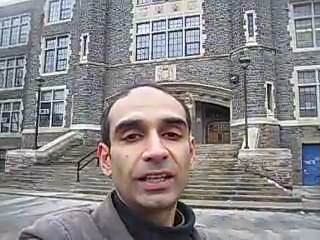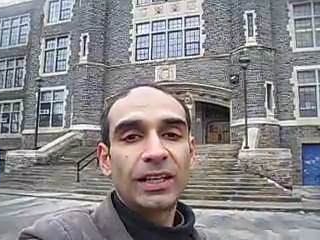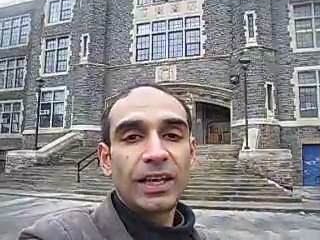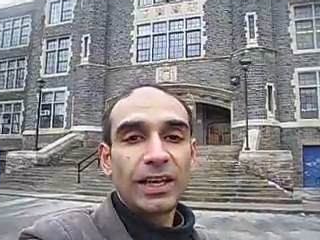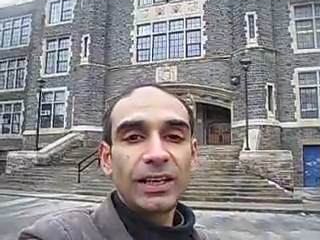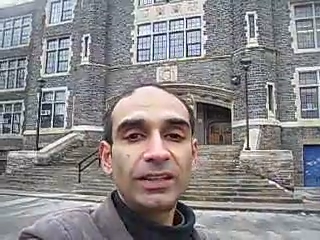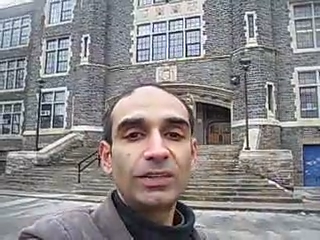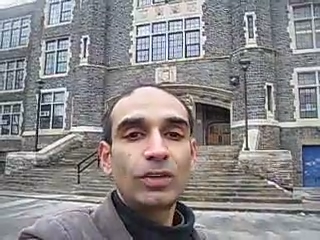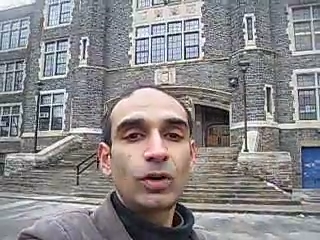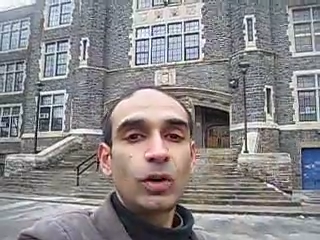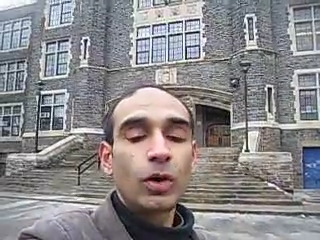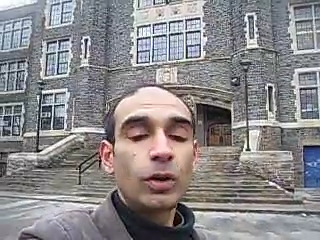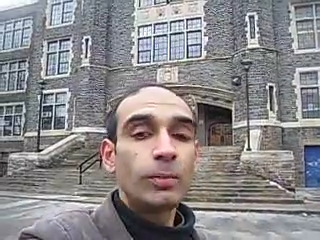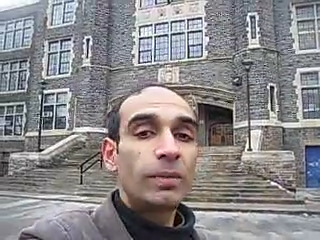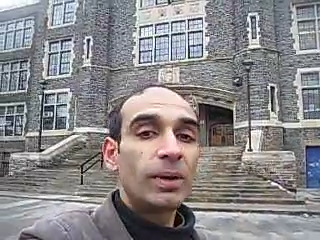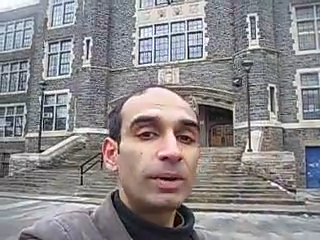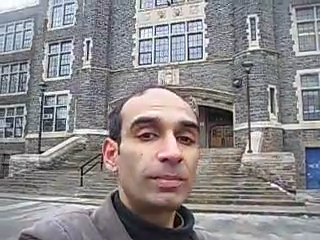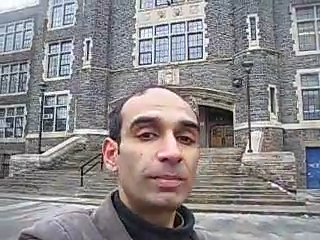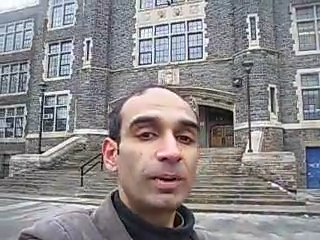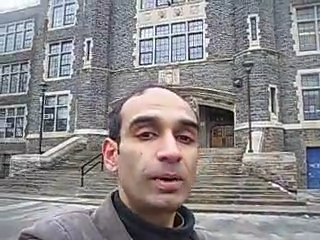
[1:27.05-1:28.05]
getting the
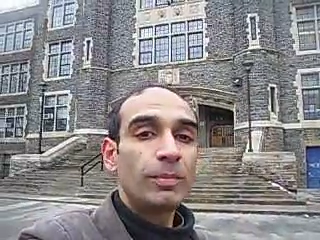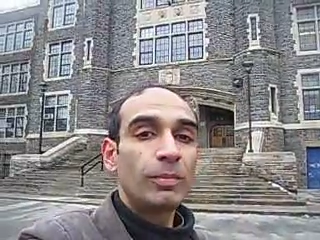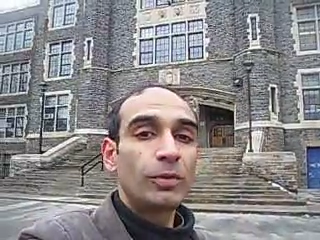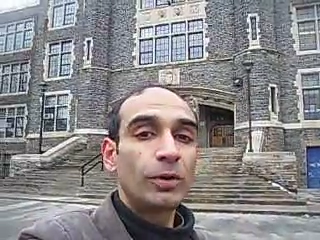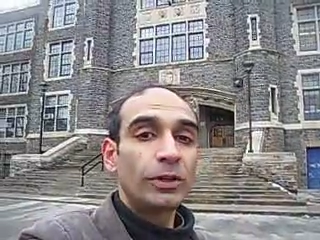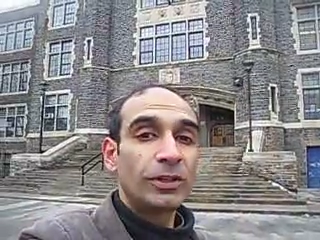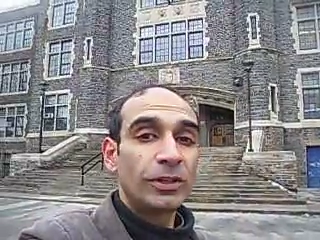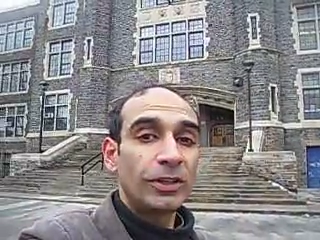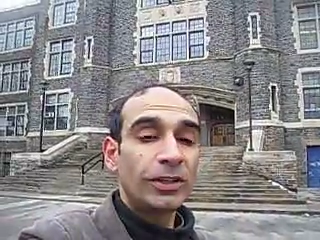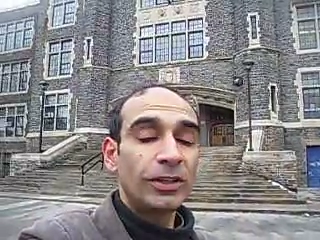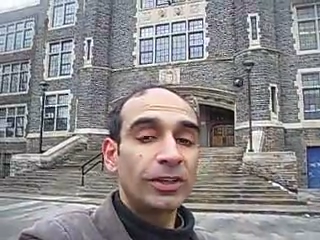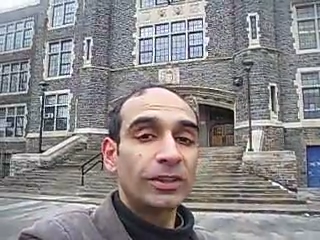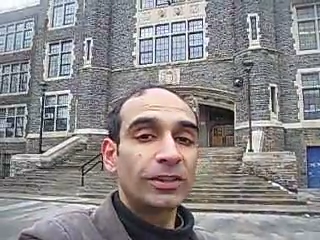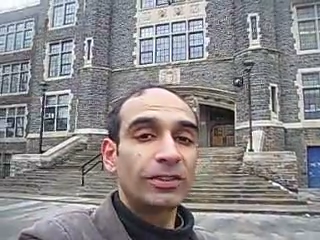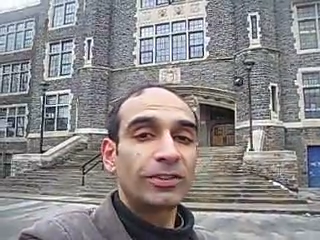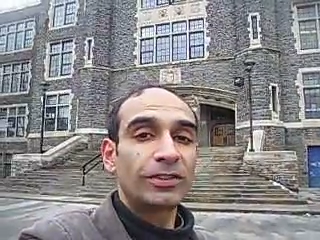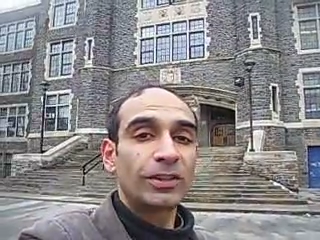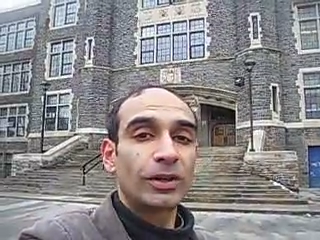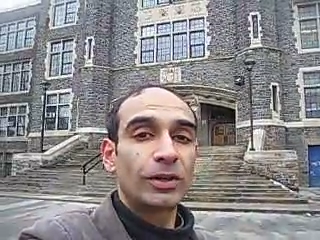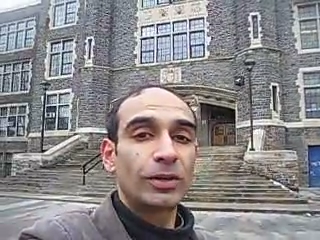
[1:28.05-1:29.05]
Colbert bump wouldn't hurt.
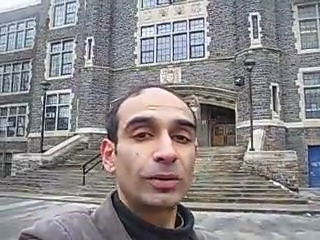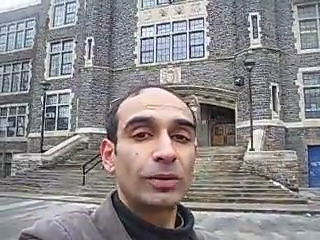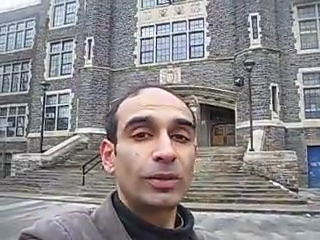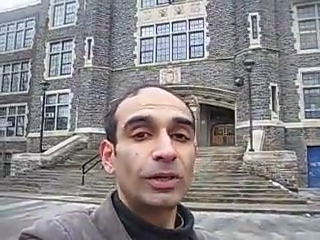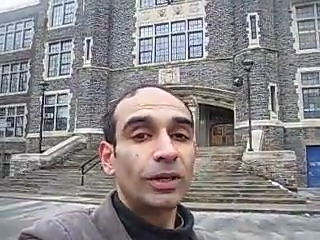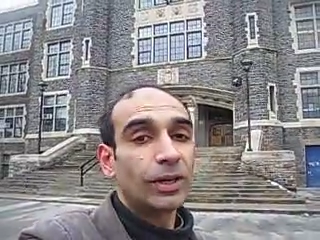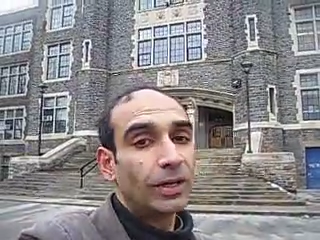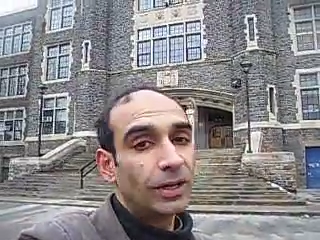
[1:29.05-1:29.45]
So